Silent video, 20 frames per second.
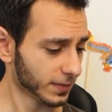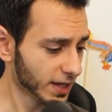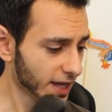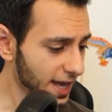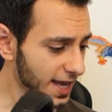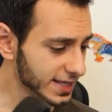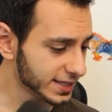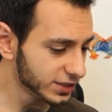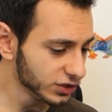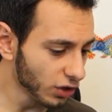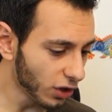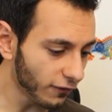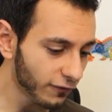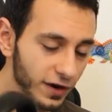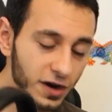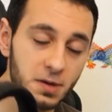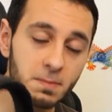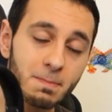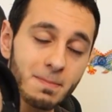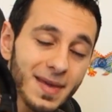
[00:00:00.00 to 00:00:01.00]
it's not
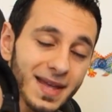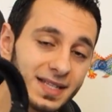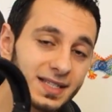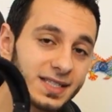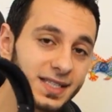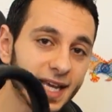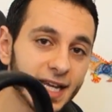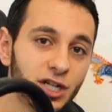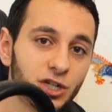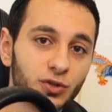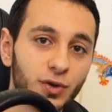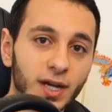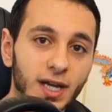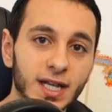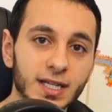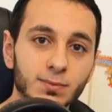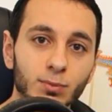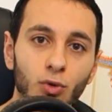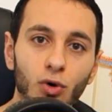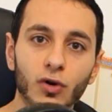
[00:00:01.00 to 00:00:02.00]
very mid-centric,
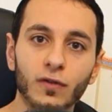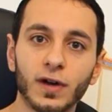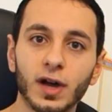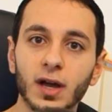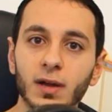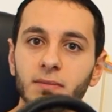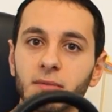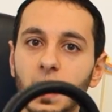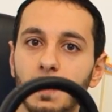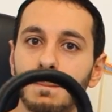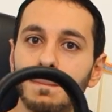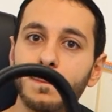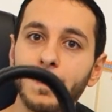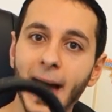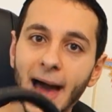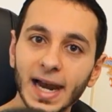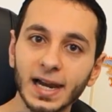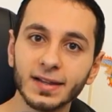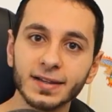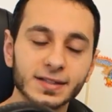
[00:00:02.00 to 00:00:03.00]
it's more of a, a
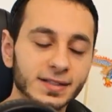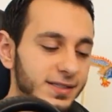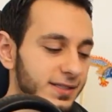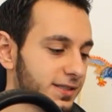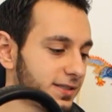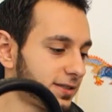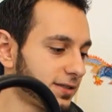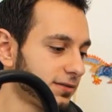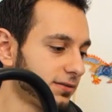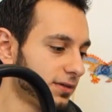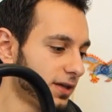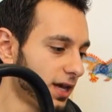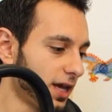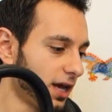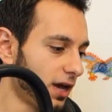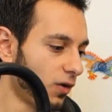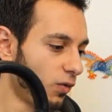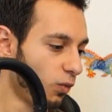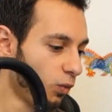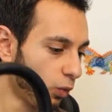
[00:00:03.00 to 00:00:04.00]
balanced,
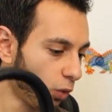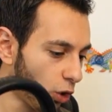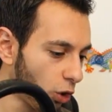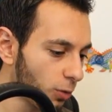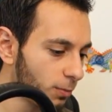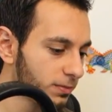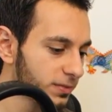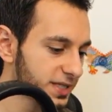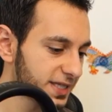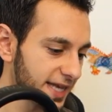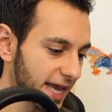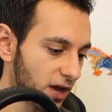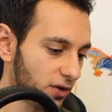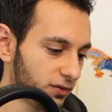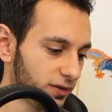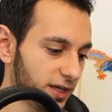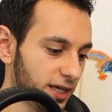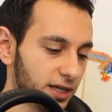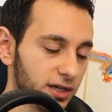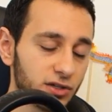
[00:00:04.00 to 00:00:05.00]
uh,
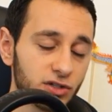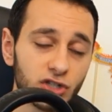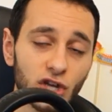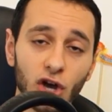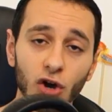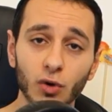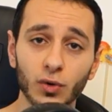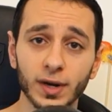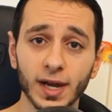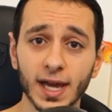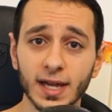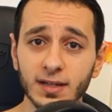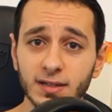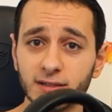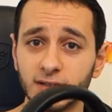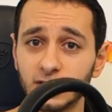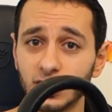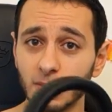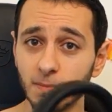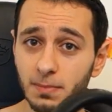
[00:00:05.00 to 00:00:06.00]
warm-sounding tone. And
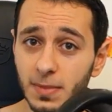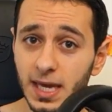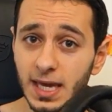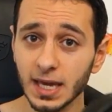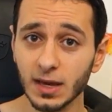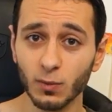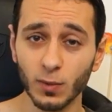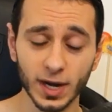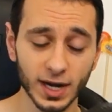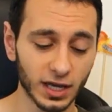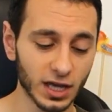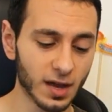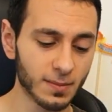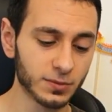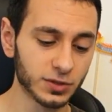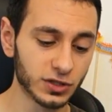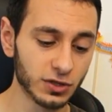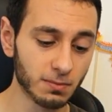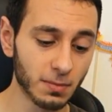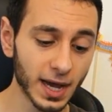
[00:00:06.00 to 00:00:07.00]
to me, when it
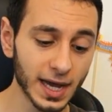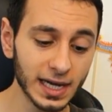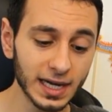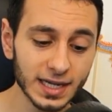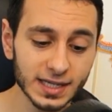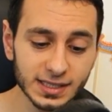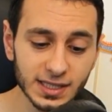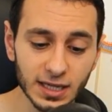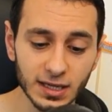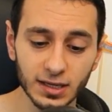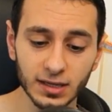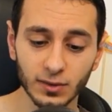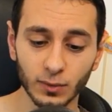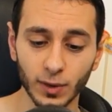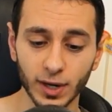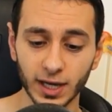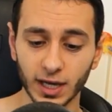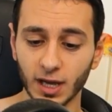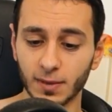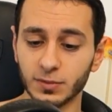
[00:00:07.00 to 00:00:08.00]
comes to my listening,
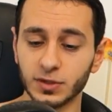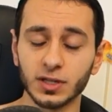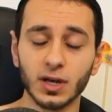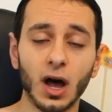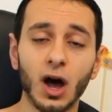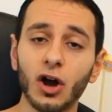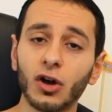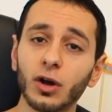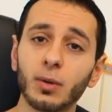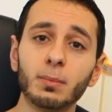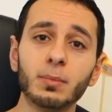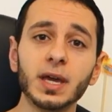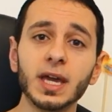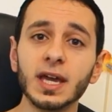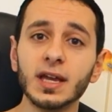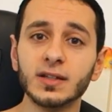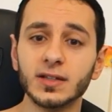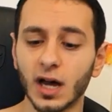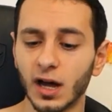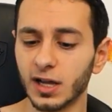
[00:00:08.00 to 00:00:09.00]
when it comes to
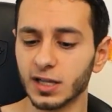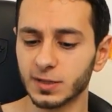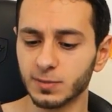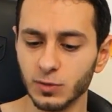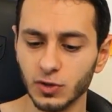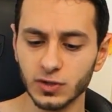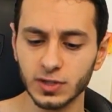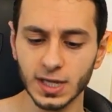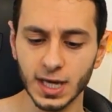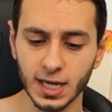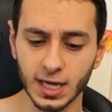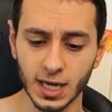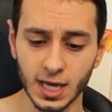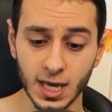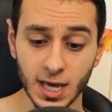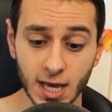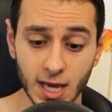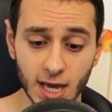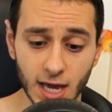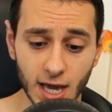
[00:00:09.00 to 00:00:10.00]
R&B, dance music,
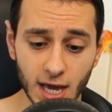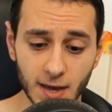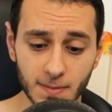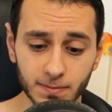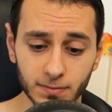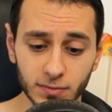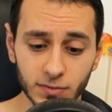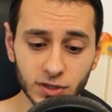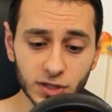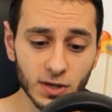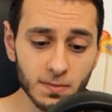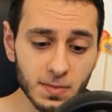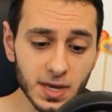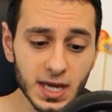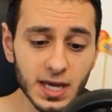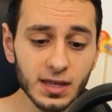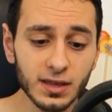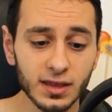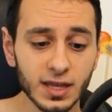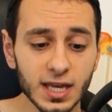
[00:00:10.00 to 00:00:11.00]
um, to
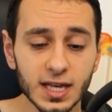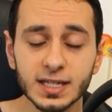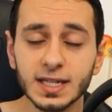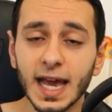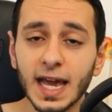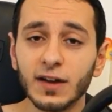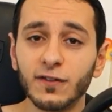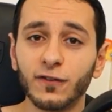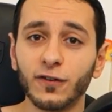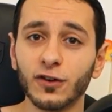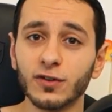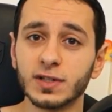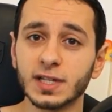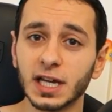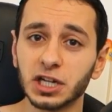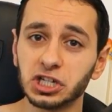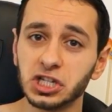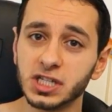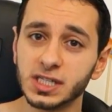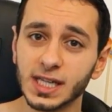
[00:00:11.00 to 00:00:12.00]
me, these headphones
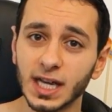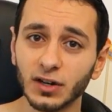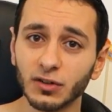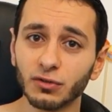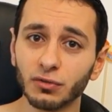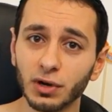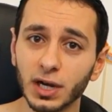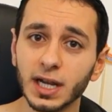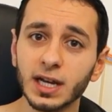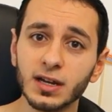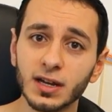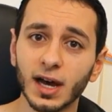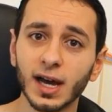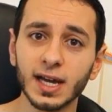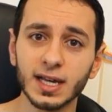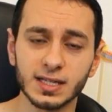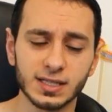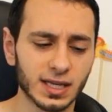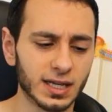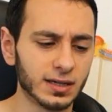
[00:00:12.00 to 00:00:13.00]
actually sound really
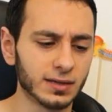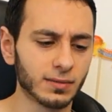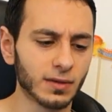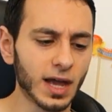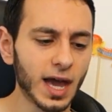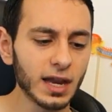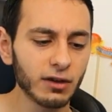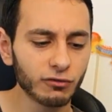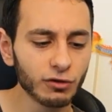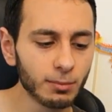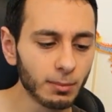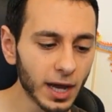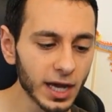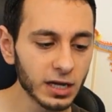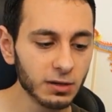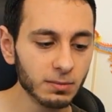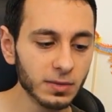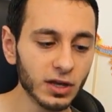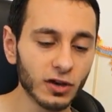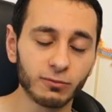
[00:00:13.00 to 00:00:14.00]
nice and kind of
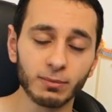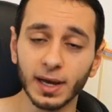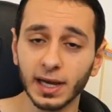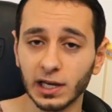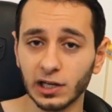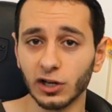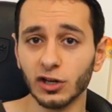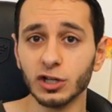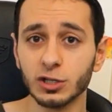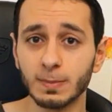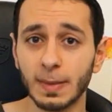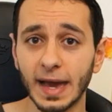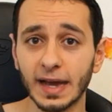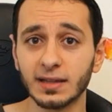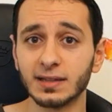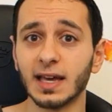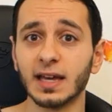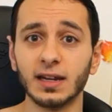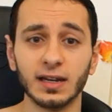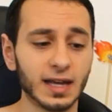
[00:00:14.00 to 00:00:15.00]
remind me of my
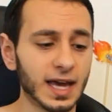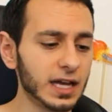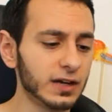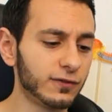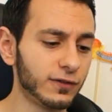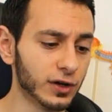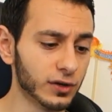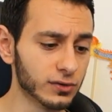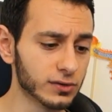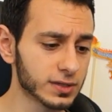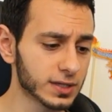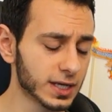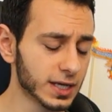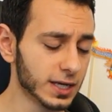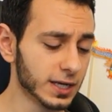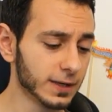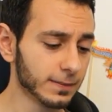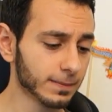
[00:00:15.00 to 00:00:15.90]
closed-back Denon headphones.